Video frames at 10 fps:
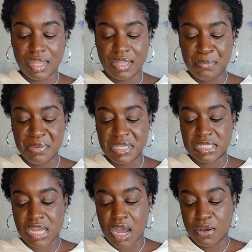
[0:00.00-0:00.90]
They
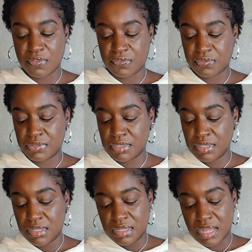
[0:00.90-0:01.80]
pissed off.
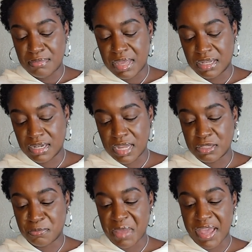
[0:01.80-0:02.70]
They making
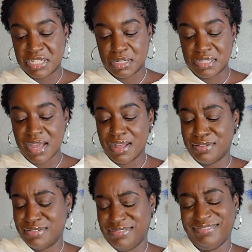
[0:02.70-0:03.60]
another page.
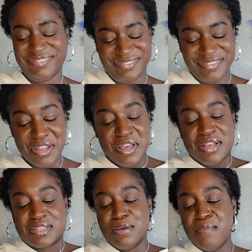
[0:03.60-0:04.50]
Yeah.
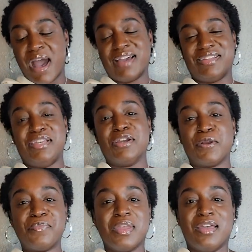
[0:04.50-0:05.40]
Somebody
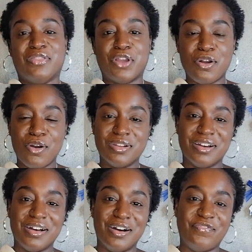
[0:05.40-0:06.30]
here, they're on
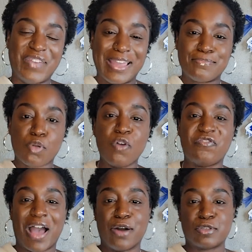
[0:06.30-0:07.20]
a fake
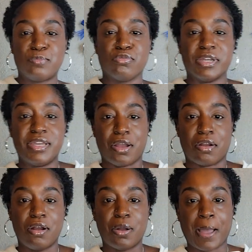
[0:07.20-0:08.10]
profile spree here,
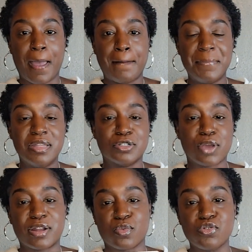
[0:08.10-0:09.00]
okay? They're
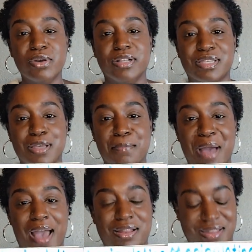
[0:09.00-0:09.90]
trying to ruin
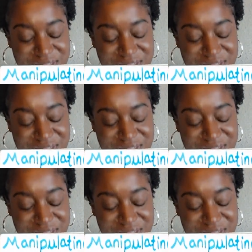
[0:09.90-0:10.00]
somebody